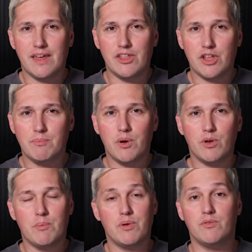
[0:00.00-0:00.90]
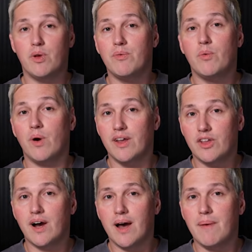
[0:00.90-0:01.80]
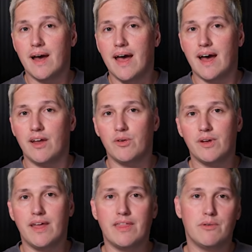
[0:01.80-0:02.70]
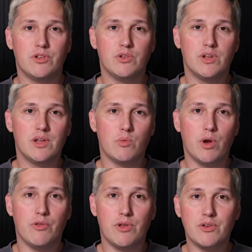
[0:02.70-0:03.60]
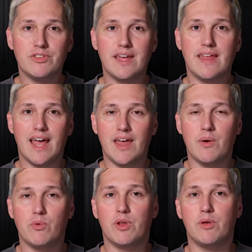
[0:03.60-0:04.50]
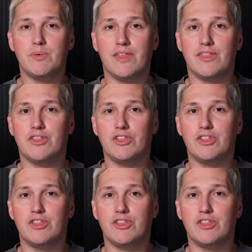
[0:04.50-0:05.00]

Each component performs one job and you link them to create workflows that tackle real business